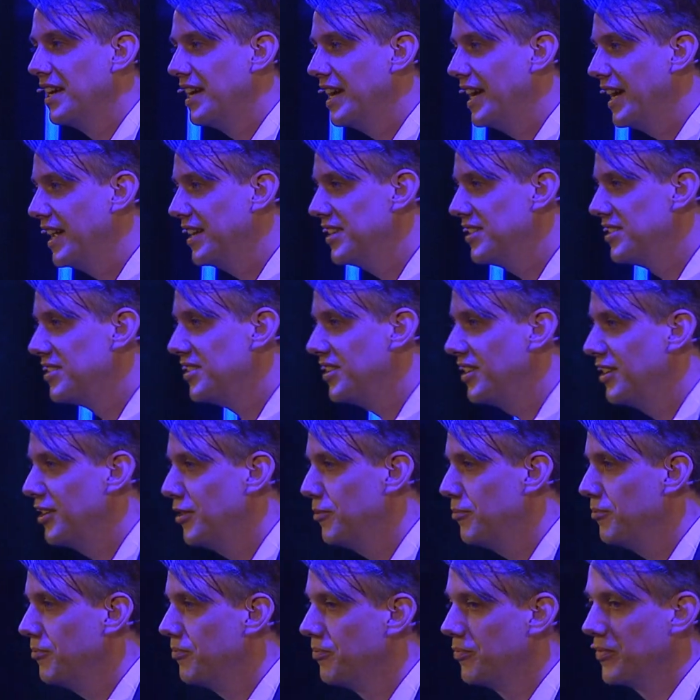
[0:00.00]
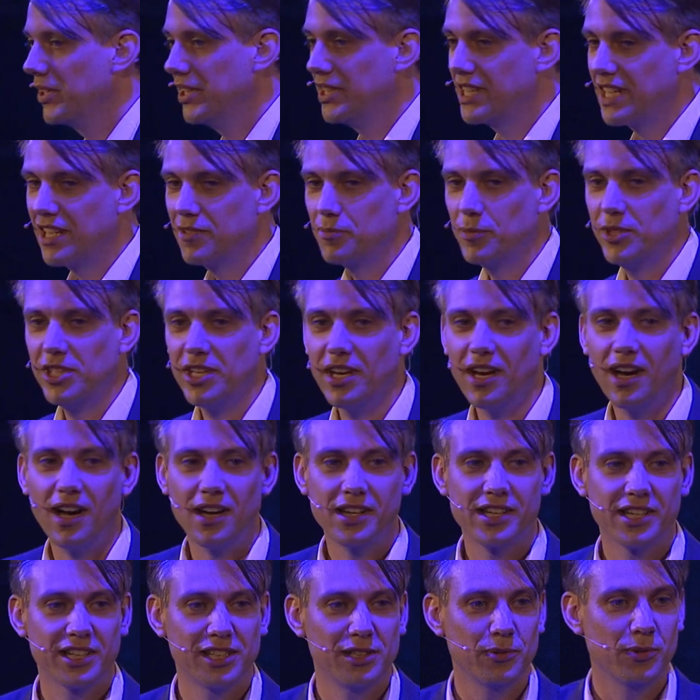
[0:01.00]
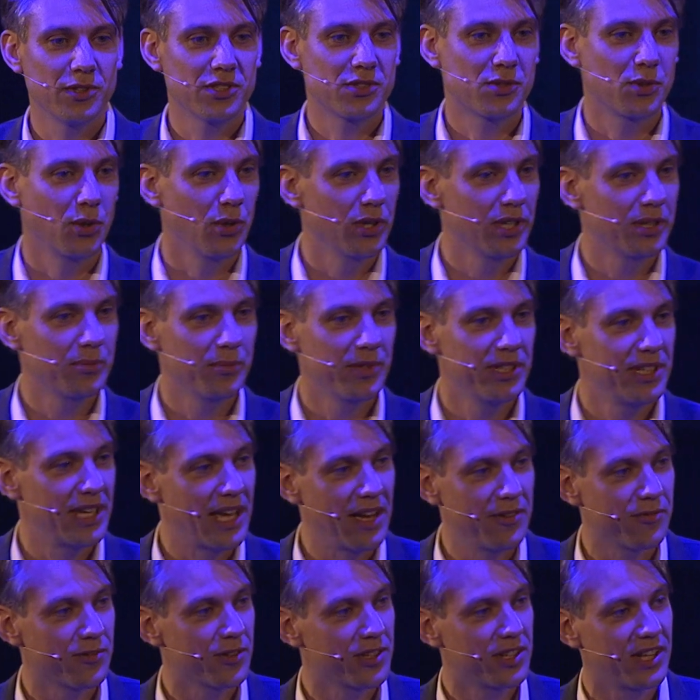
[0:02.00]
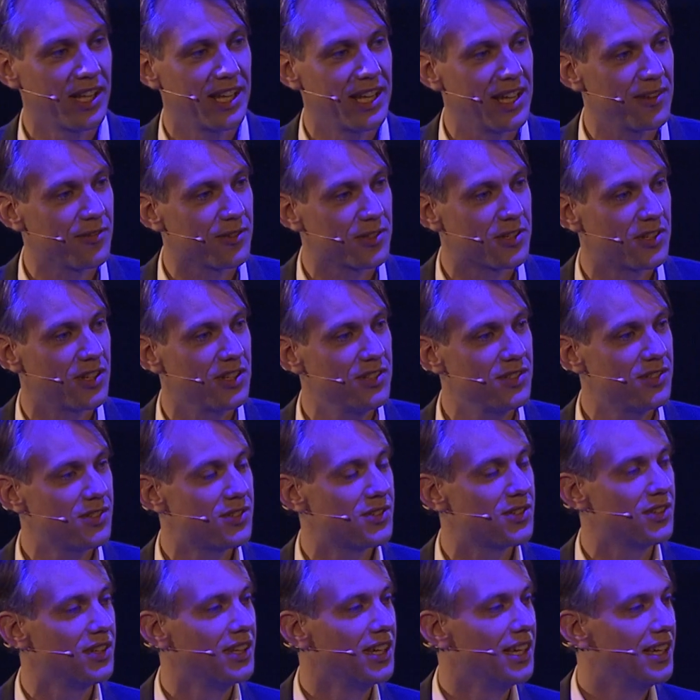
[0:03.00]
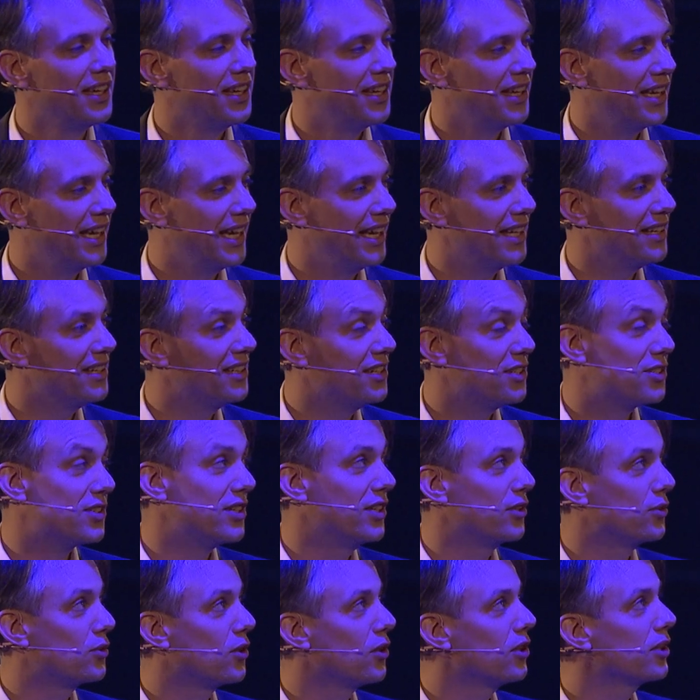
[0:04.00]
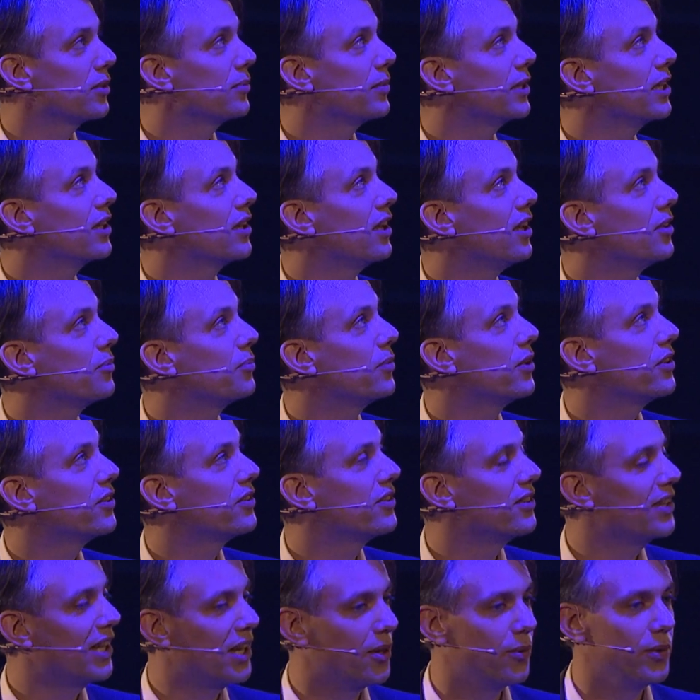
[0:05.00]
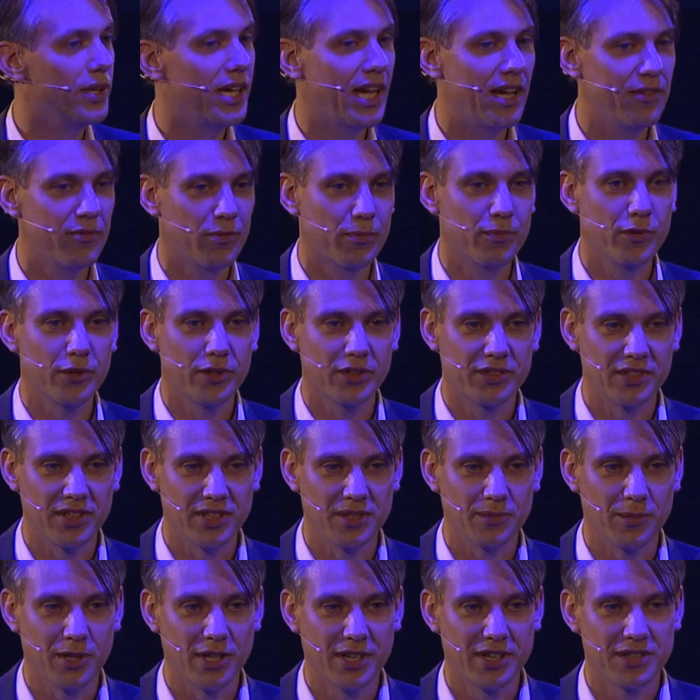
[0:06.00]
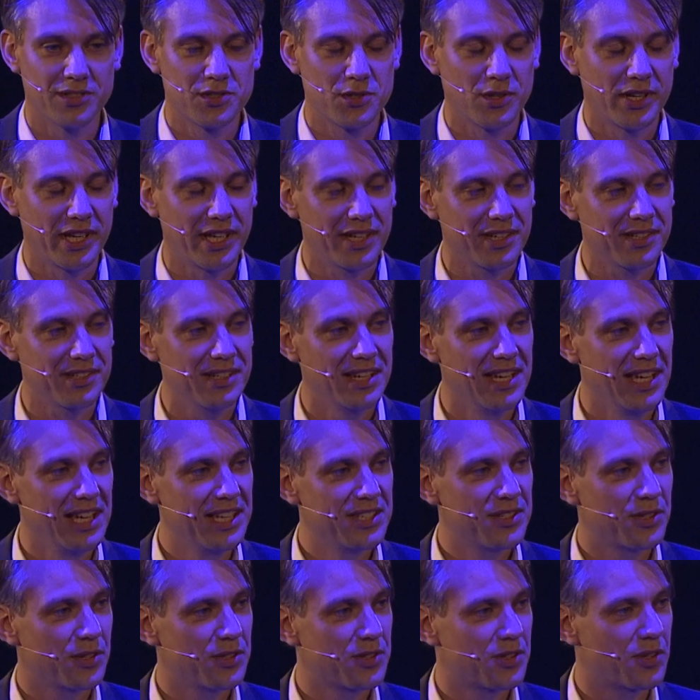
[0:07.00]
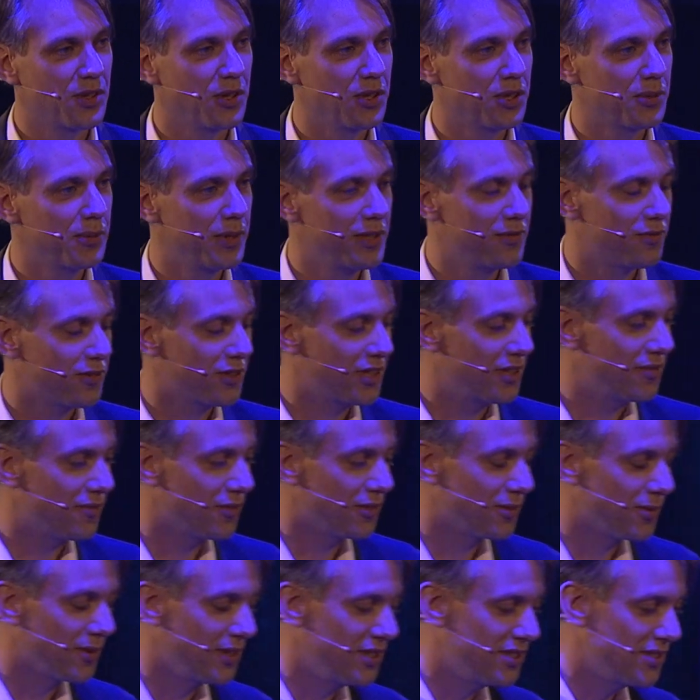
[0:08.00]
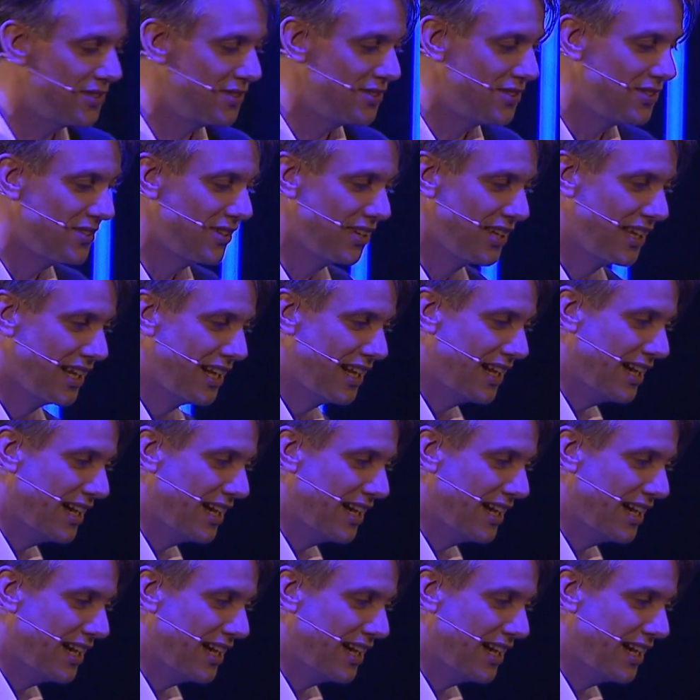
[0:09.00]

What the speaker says: And he gave me a hug, and he was calling me every day ever since. And he's still calling me a lot, but now we have a product in the market together. So he's calling me for different reasons.